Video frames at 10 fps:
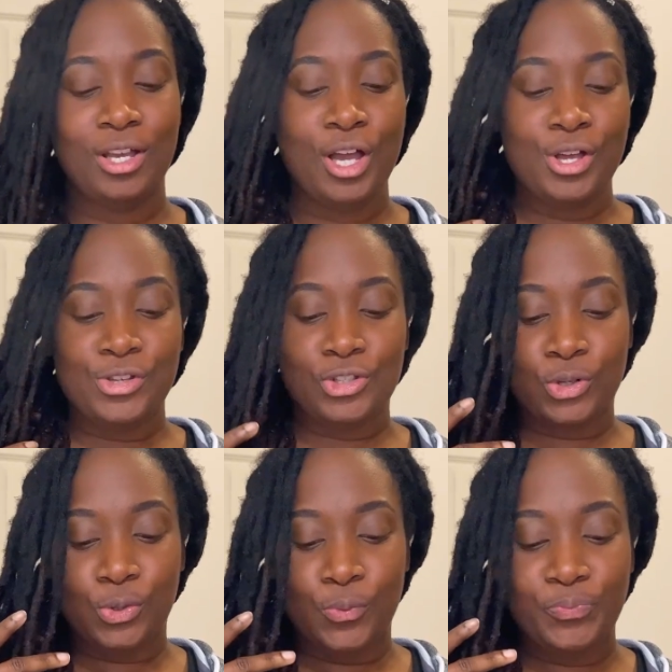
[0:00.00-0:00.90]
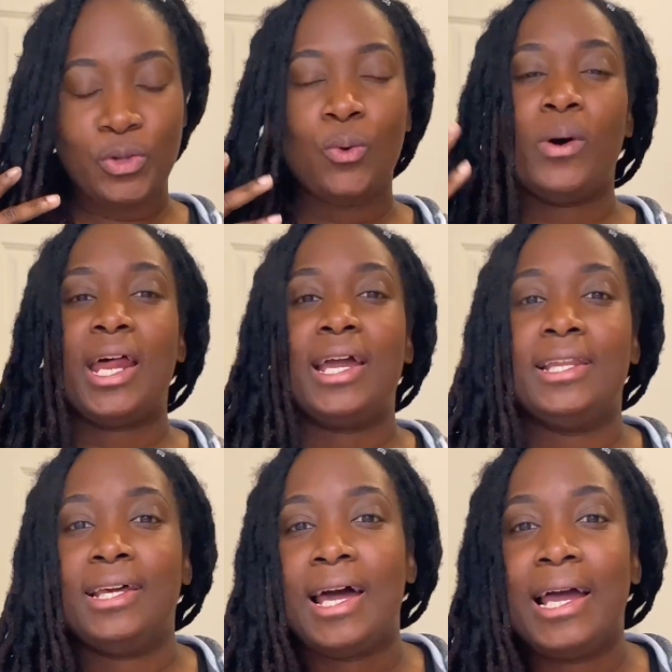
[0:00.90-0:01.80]
So what I did,
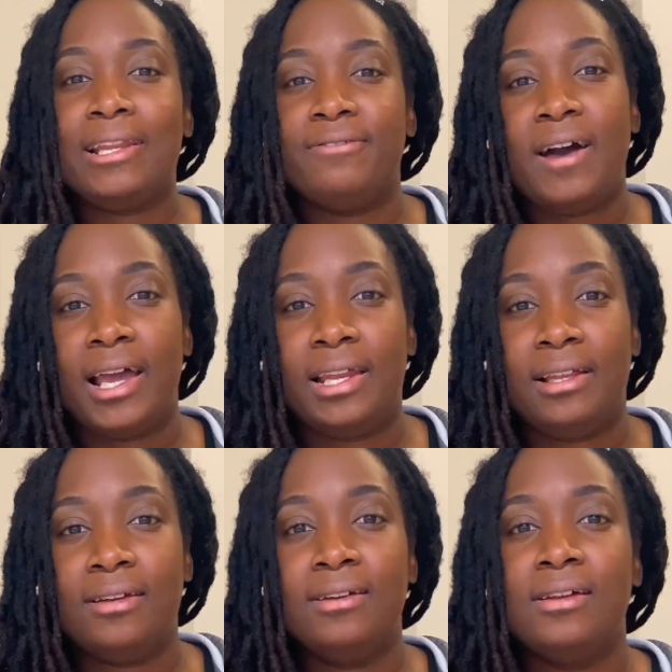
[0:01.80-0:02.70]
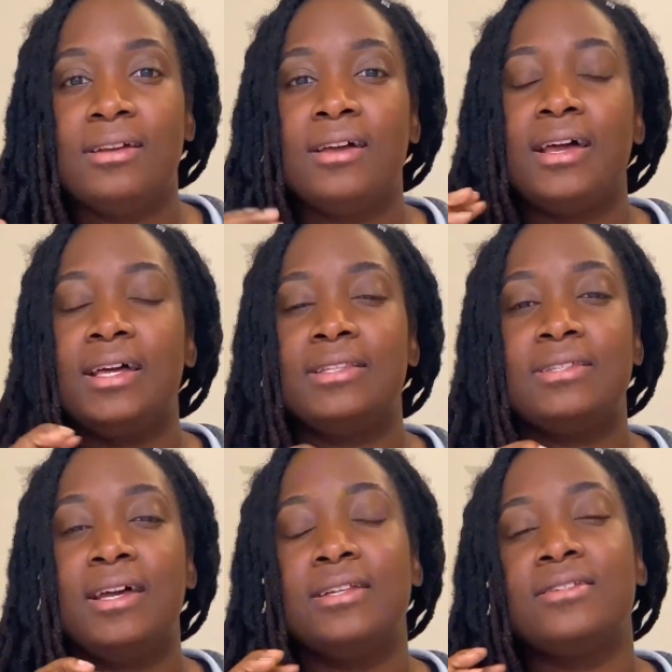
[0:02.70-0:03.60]
I divided it
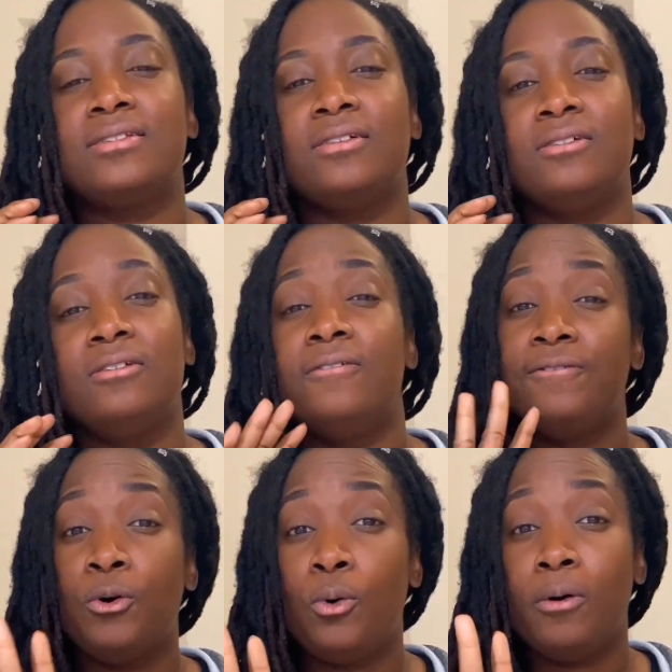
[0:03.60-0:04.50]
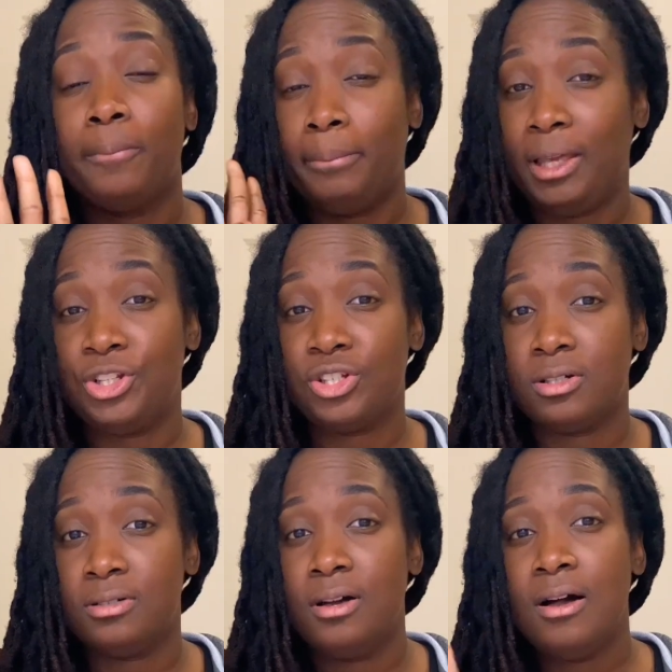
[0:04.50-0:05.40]
into four major
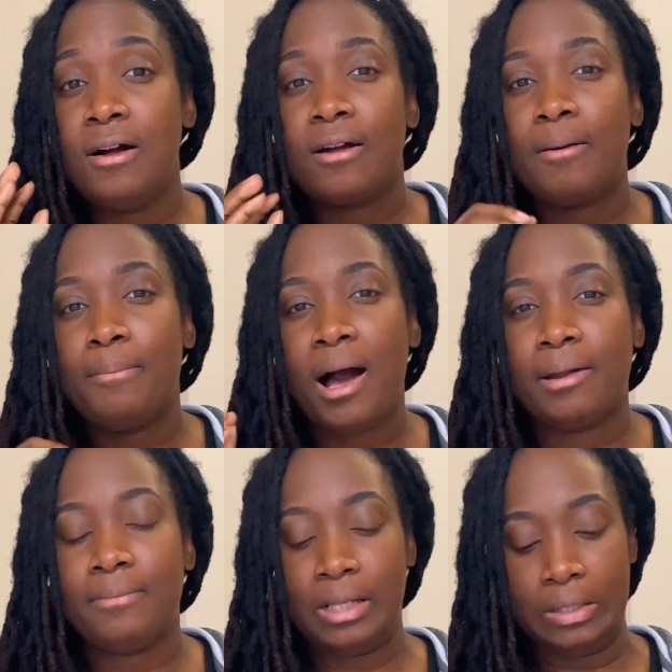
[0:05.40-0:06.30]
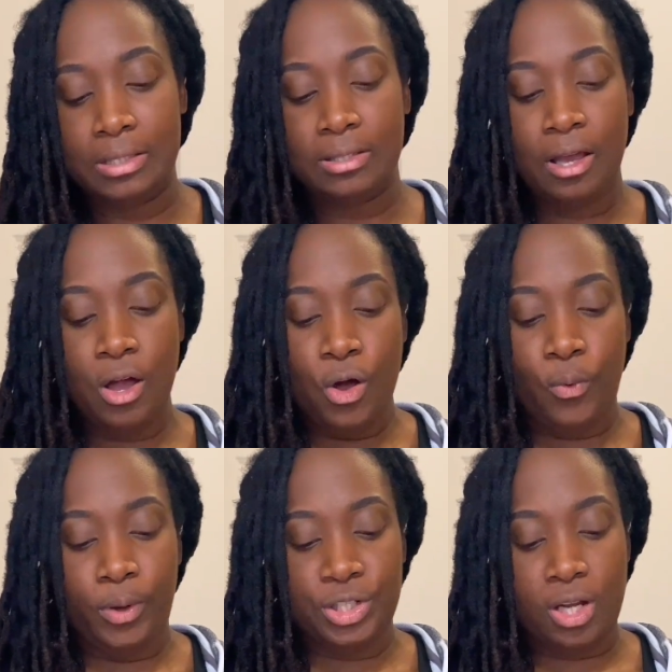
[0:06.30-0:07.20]
compartments,
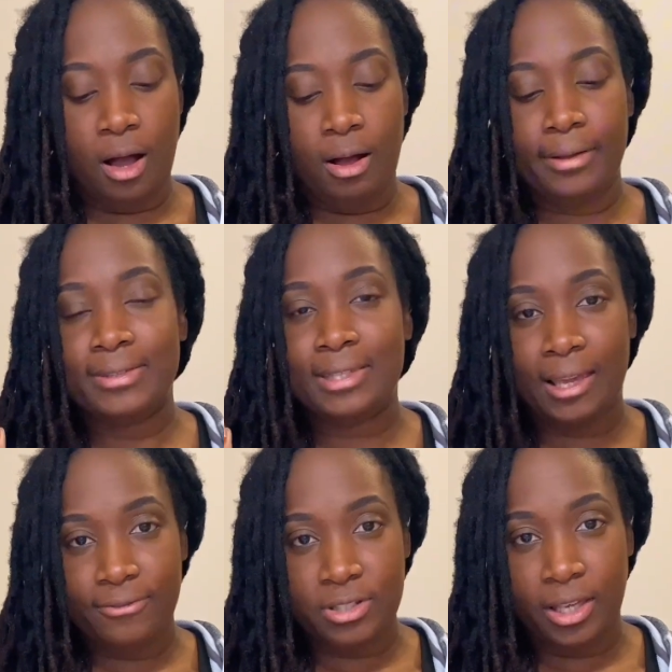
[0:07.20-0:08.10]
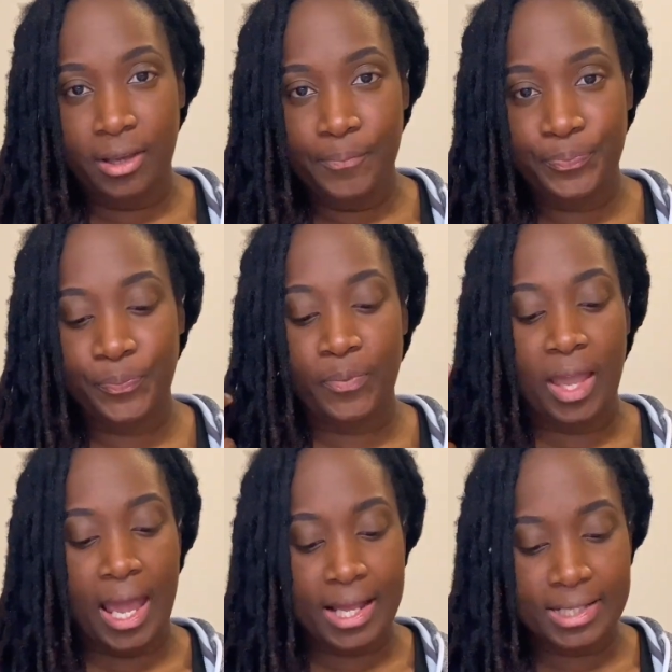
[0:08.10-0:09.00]
which are safety,
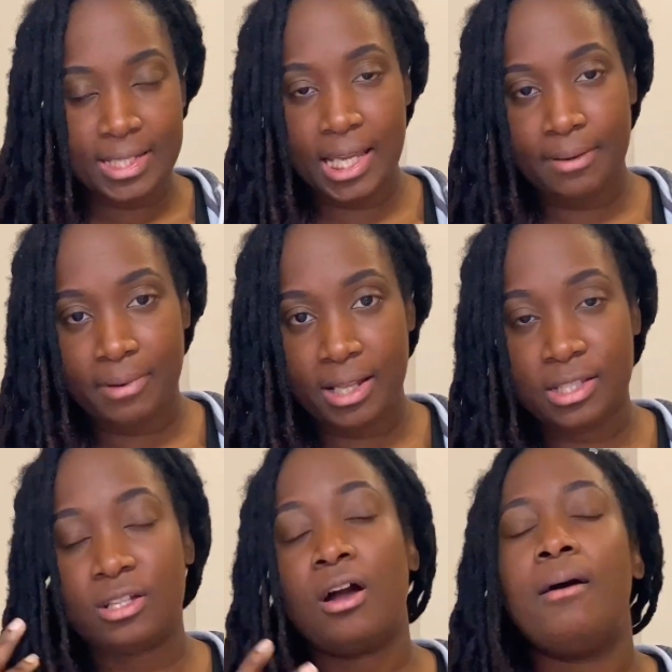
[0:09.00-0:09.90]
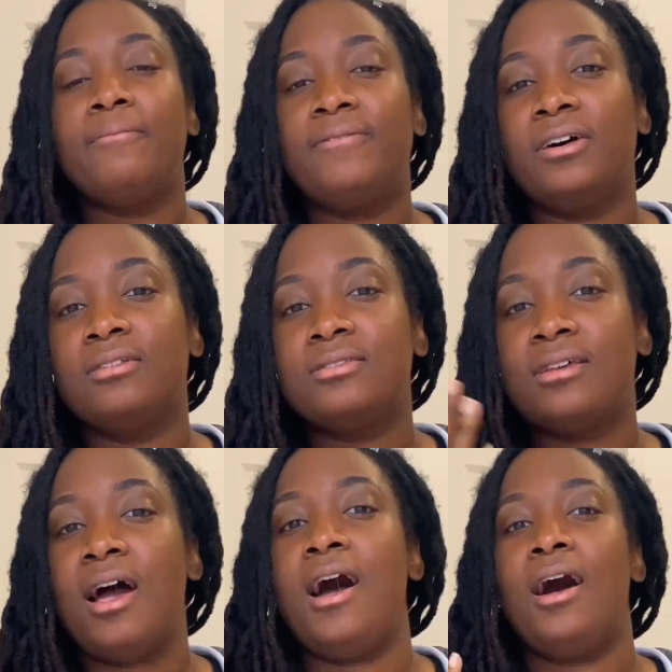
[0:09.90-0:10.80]
entertainment, comfort,
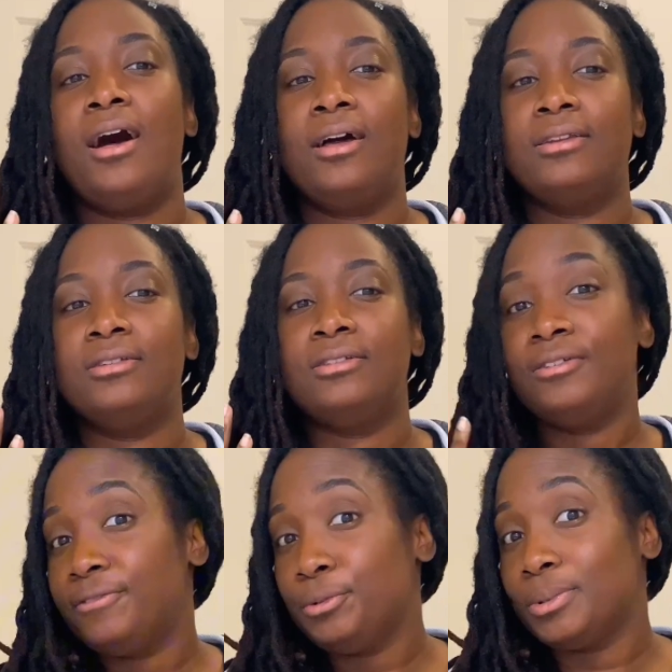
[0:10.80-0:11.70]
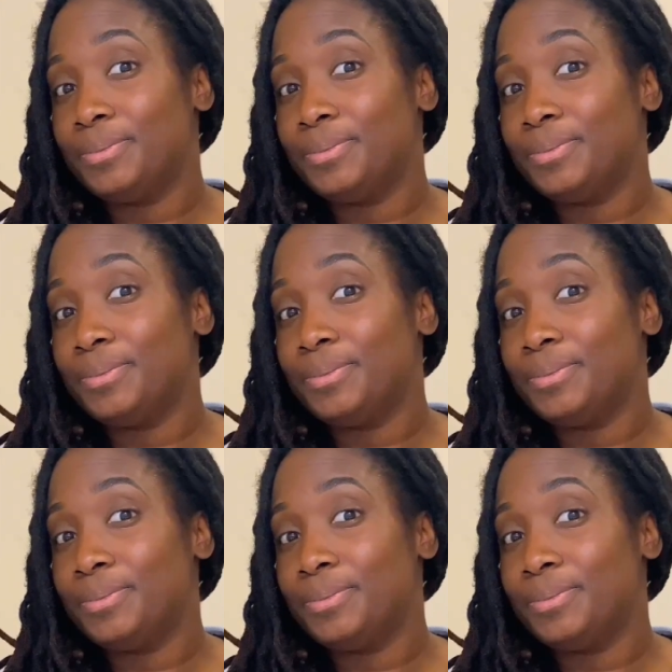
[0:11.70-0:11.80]
and food.